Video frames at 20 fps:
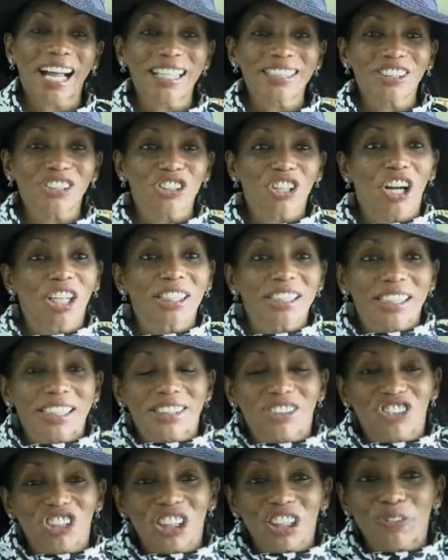I started
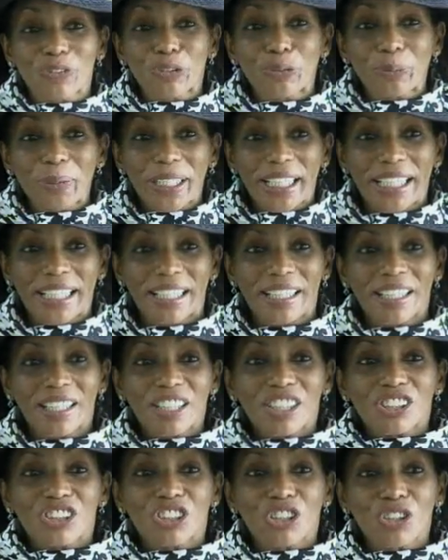it just for me,
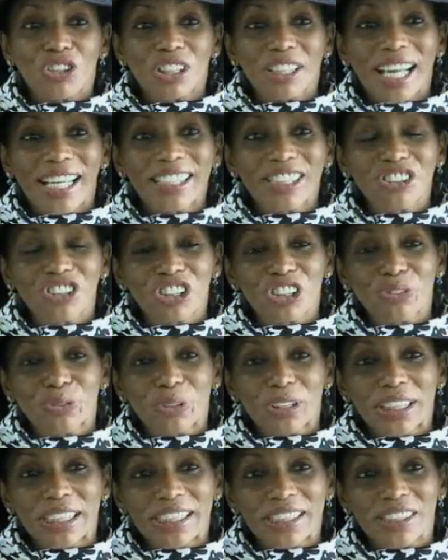so that I could just
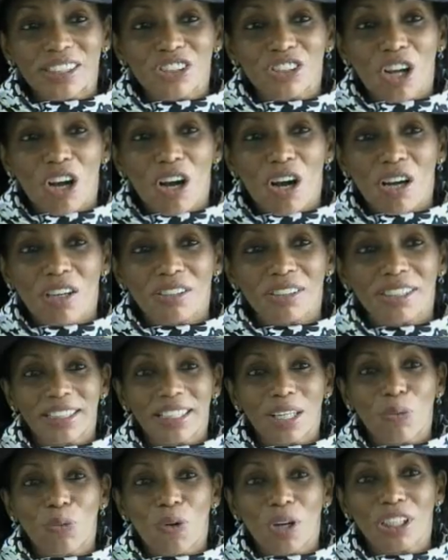release songs
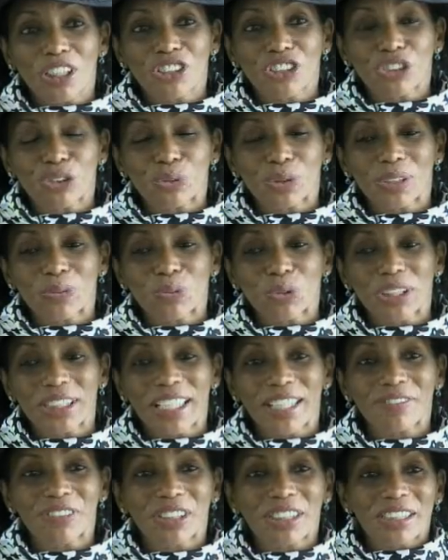I wanted to and wouldn't
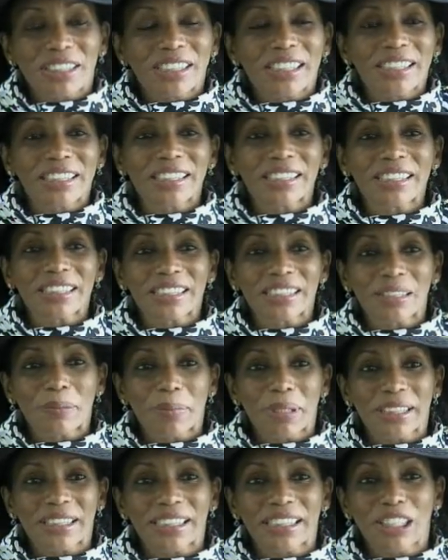have to listen to
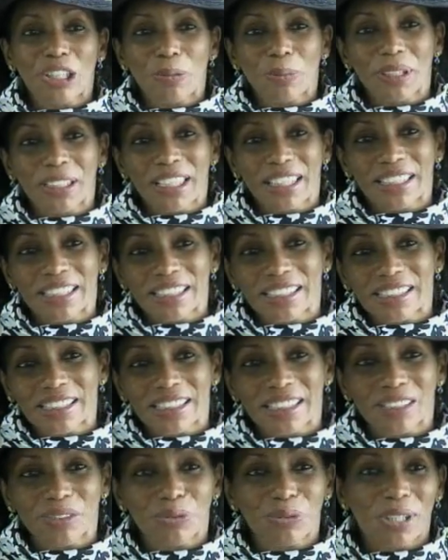somebody tell me that this
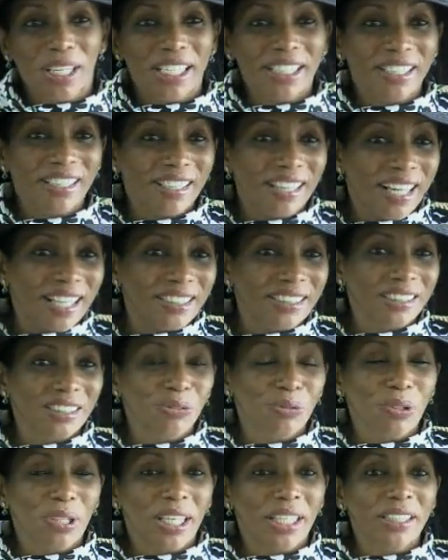isn't right and that
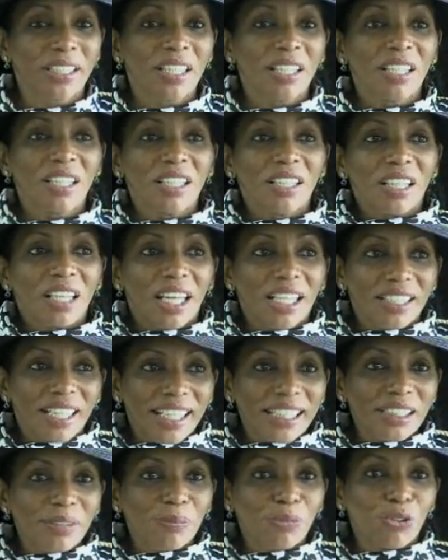isn't right. And I
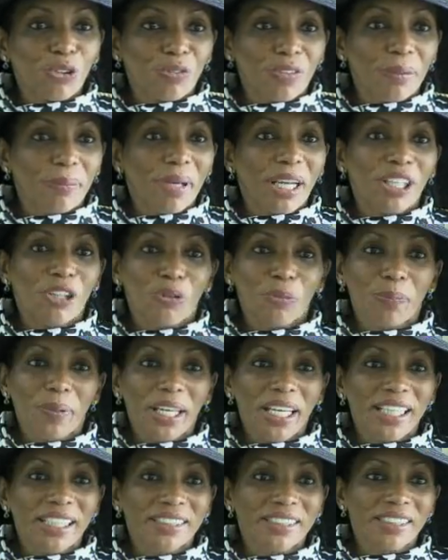could move at my own
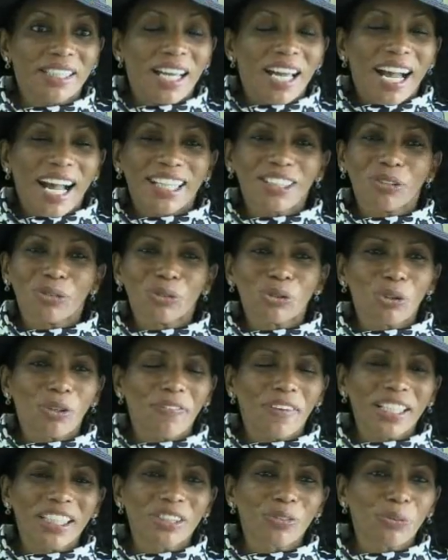pace. I don't know
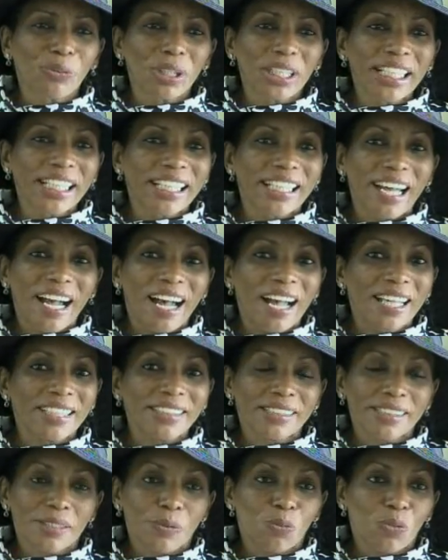if I could really
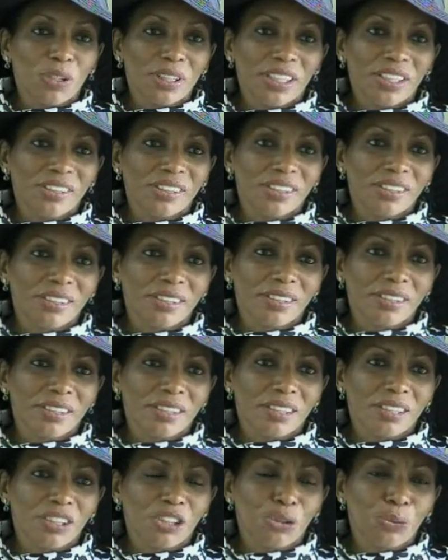guide someone else's
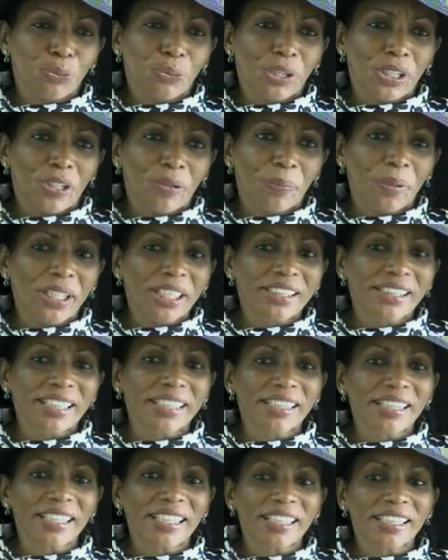career because I
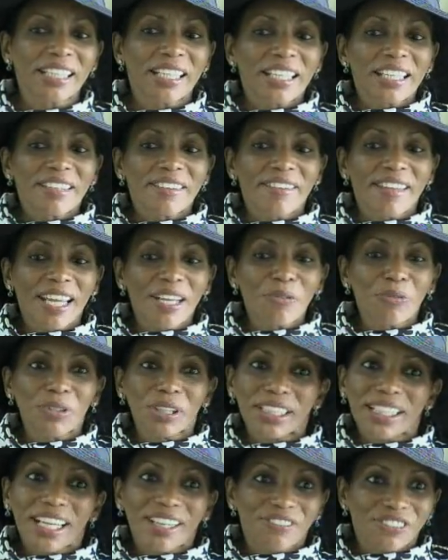think they
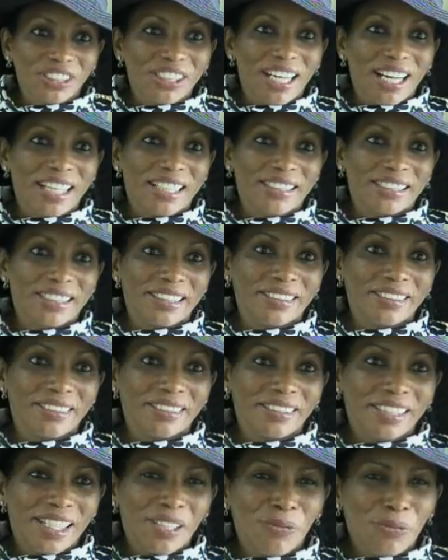really have to guide it.
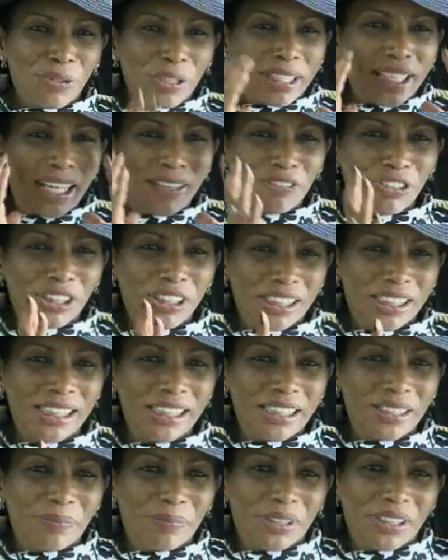They really have to
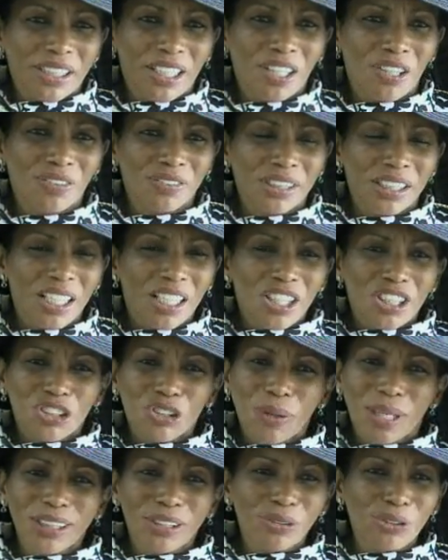see themselves.
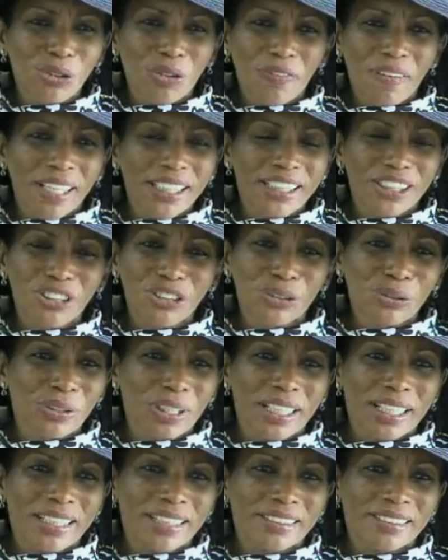So I don't know if I could do
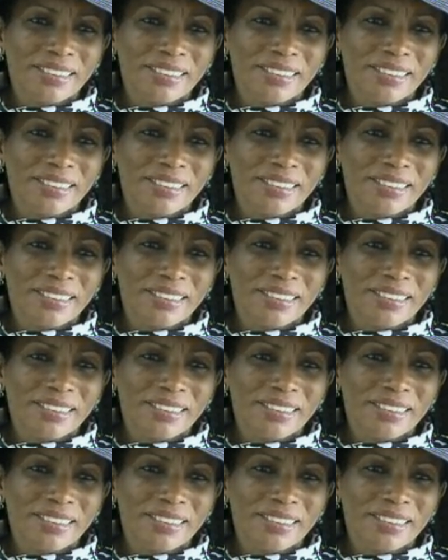that.